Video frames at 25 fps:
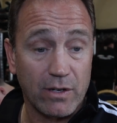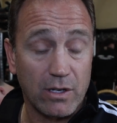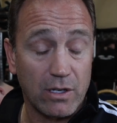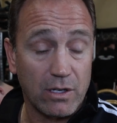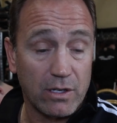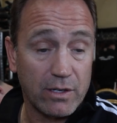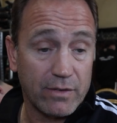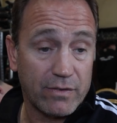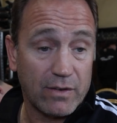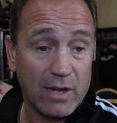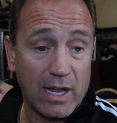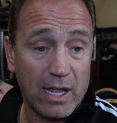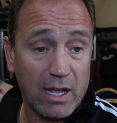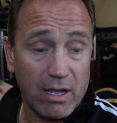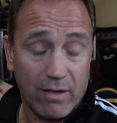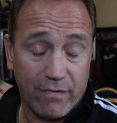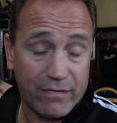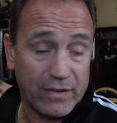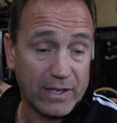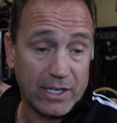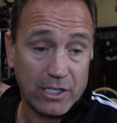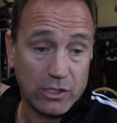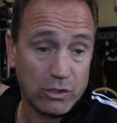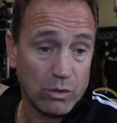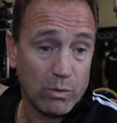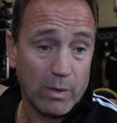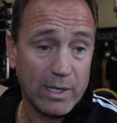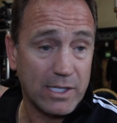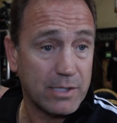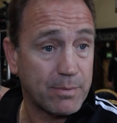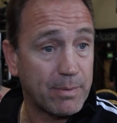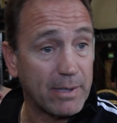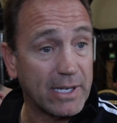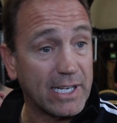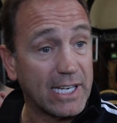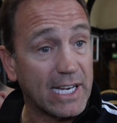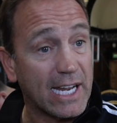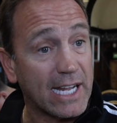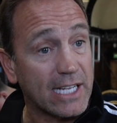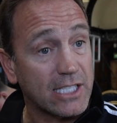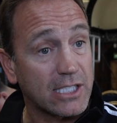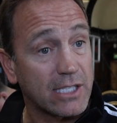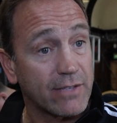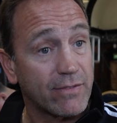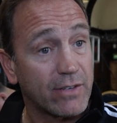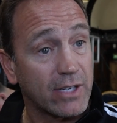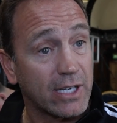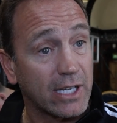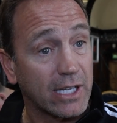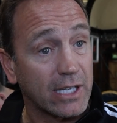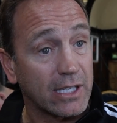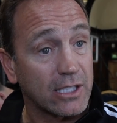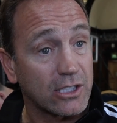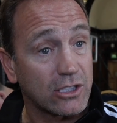I think he's always been inactive, isn't he?